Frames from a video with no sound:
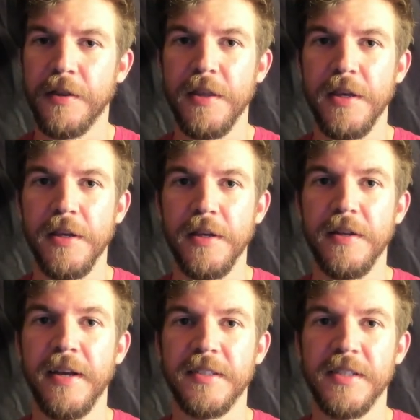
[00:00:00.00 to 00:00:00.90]
the
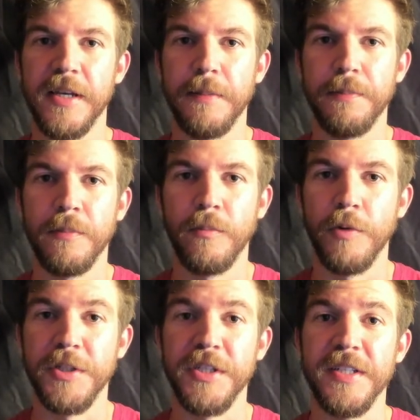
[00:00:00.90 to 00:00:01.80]
next step,
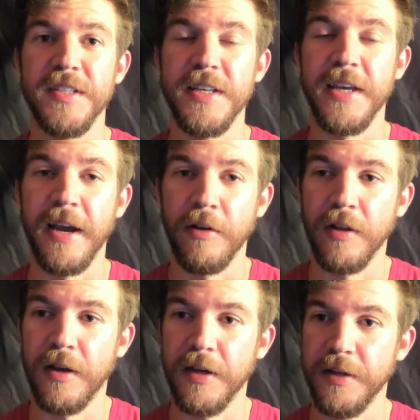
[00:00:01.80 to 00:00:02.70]
which is the
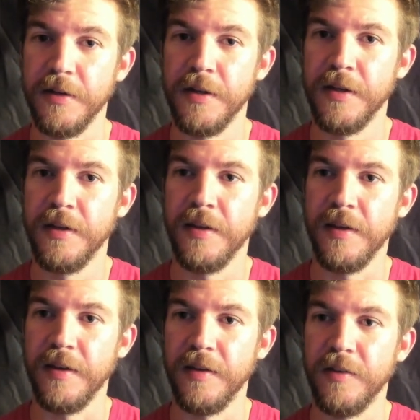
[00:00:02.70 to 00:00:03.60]
outline,
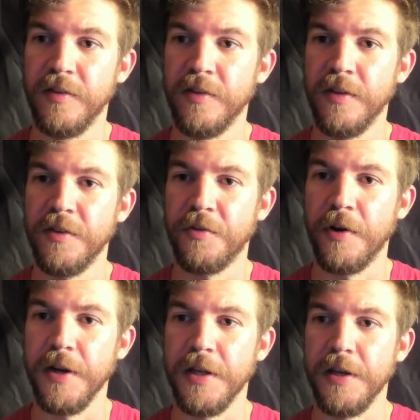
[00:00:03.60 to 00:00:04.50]
is this
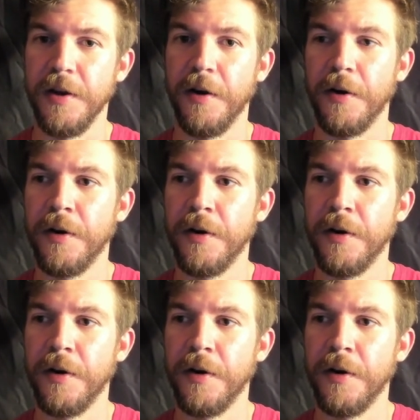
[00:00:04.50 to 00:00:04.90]
right here.